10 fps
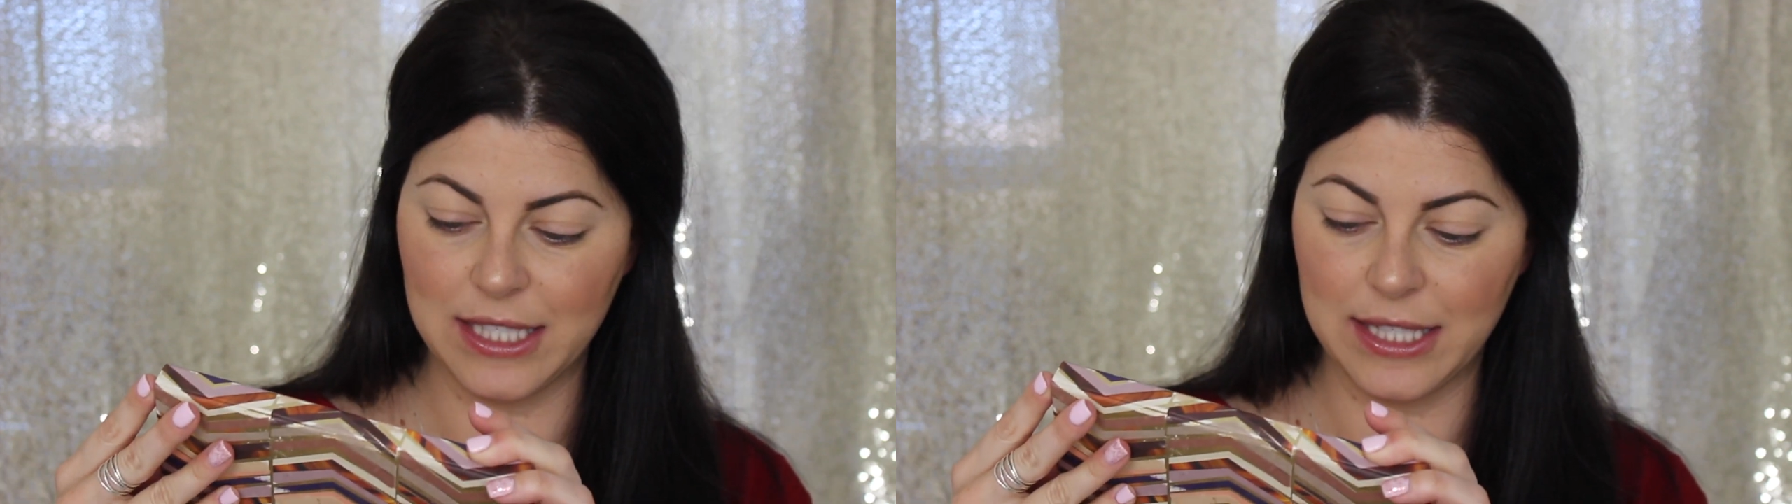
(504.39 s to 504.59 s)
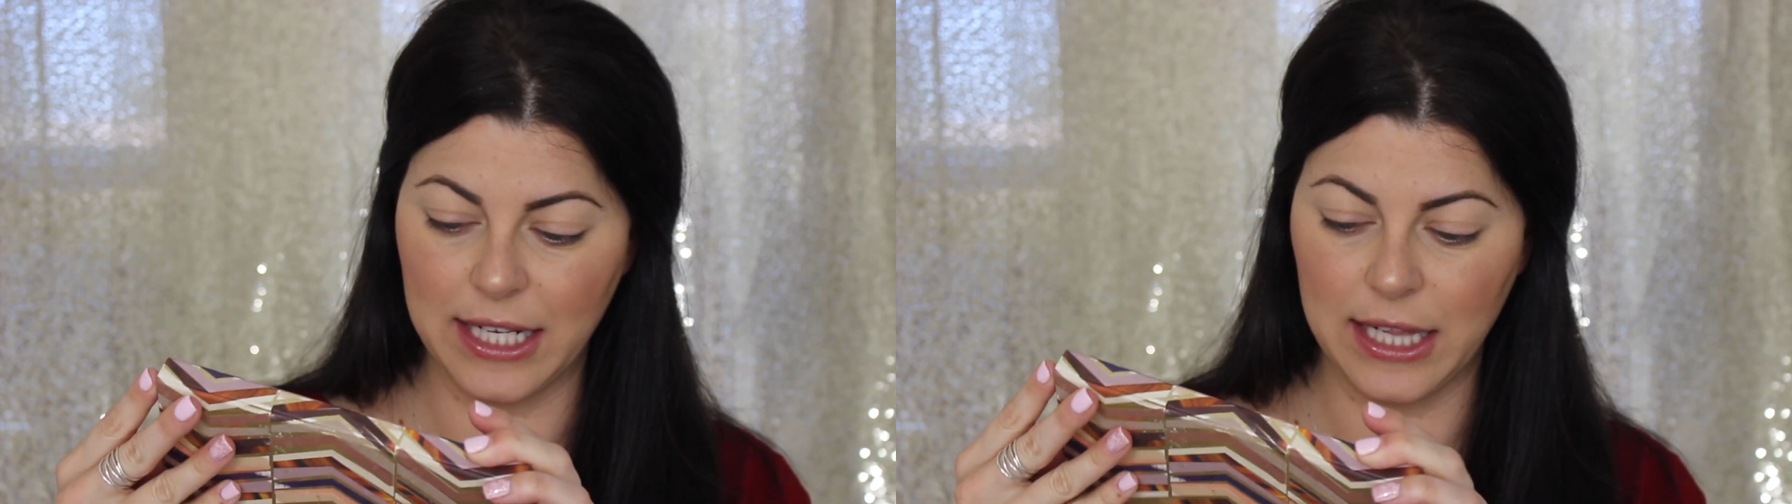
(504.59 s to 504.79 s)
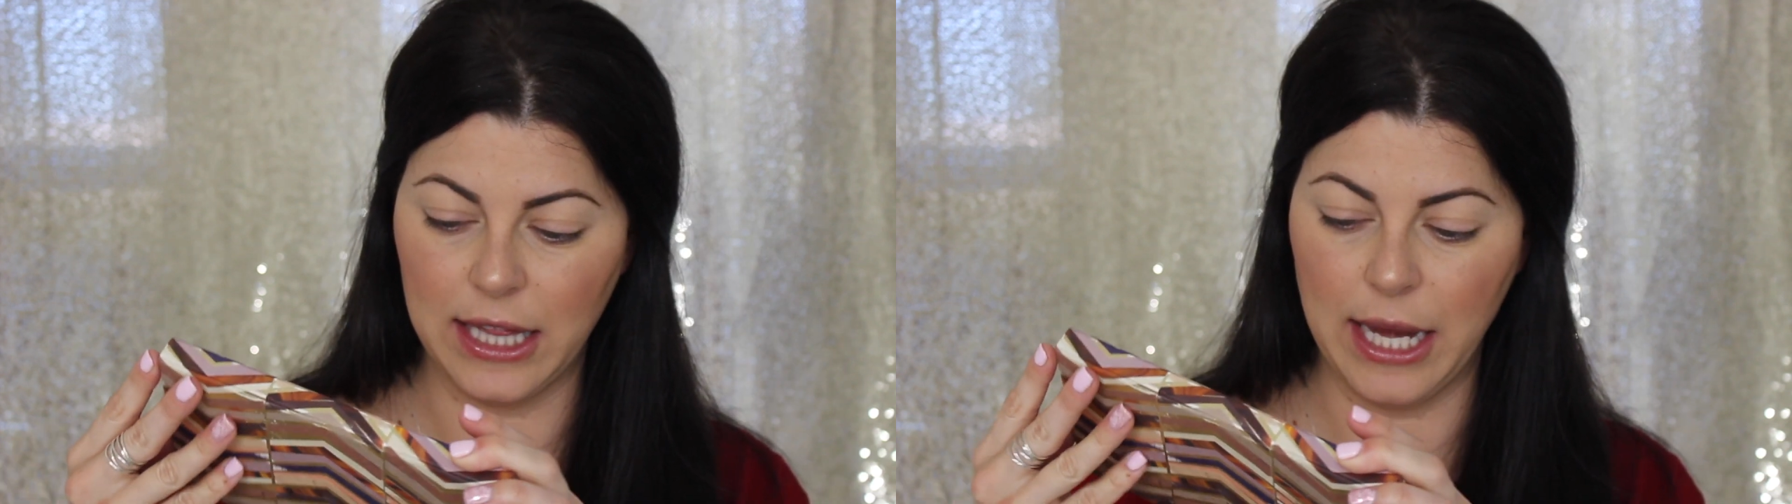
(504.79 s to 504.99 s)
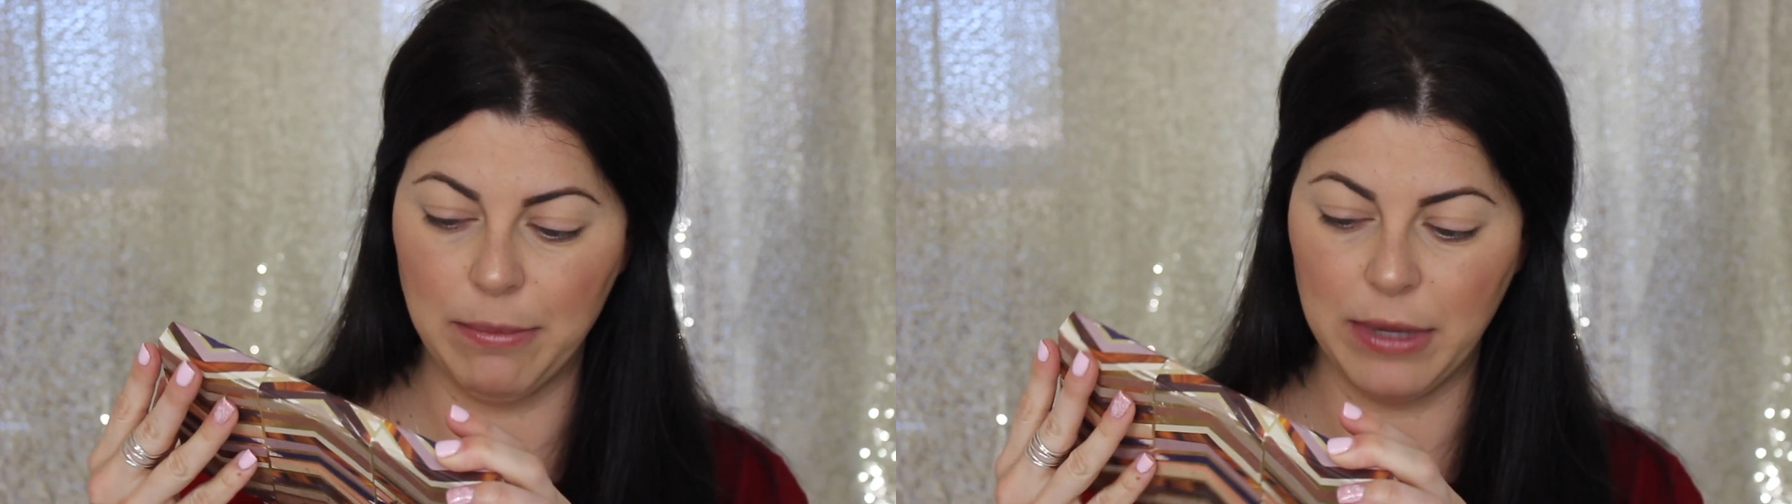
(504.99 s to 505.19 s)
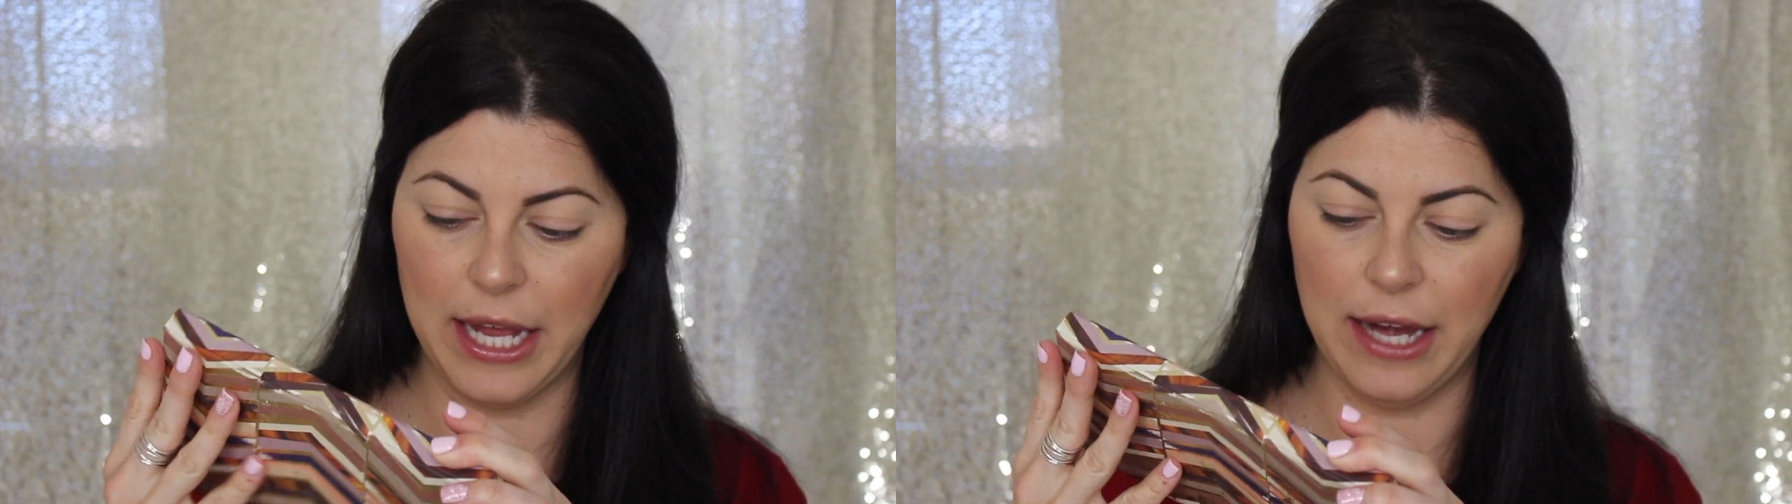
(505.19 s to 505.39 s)
is the
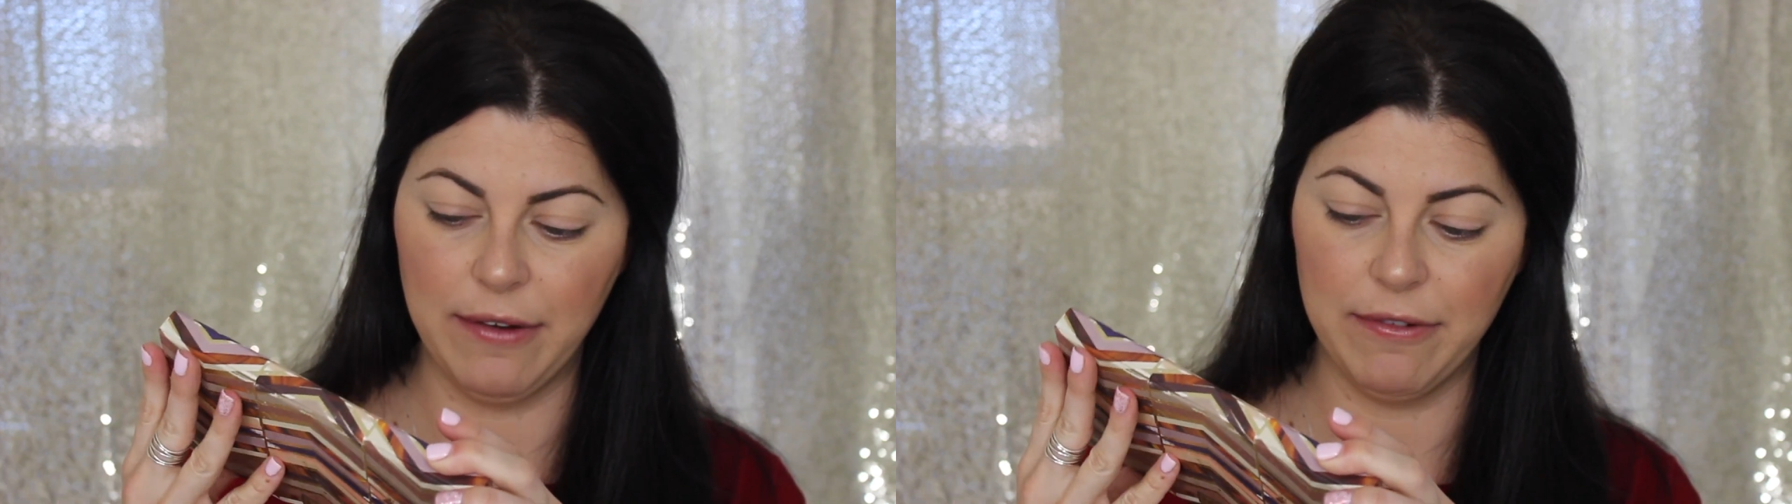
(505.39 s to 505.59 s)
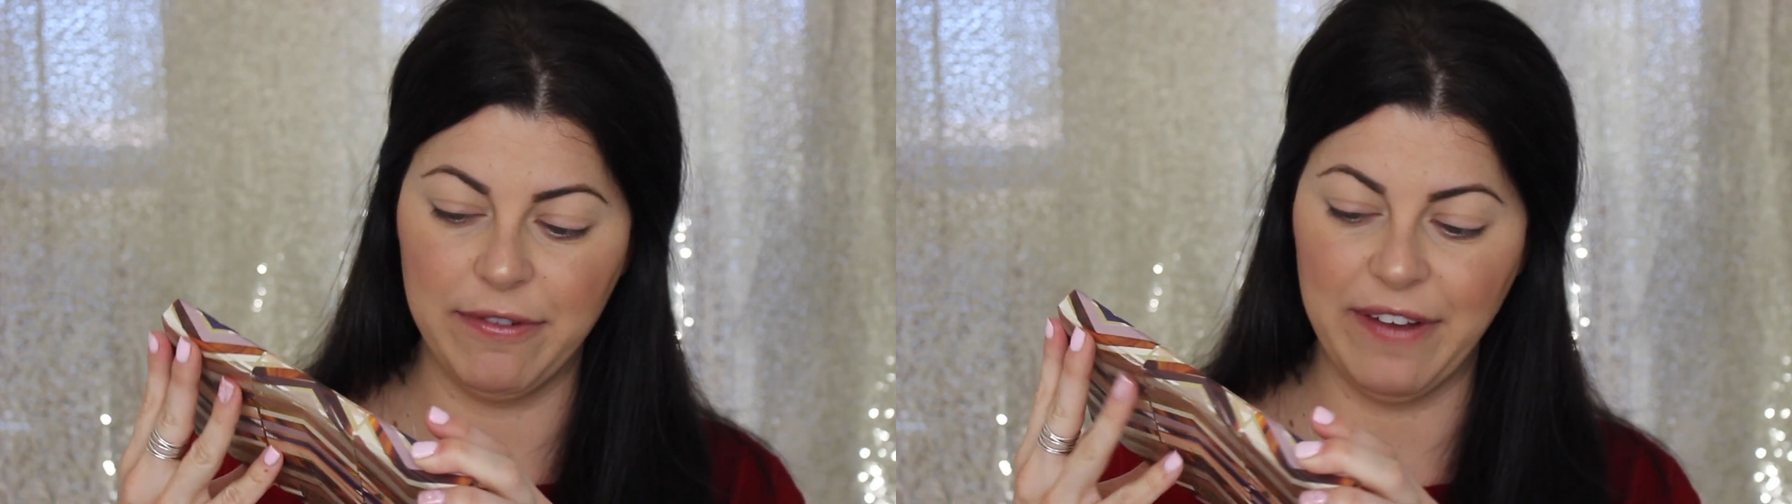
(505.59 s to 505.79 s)
Clay Play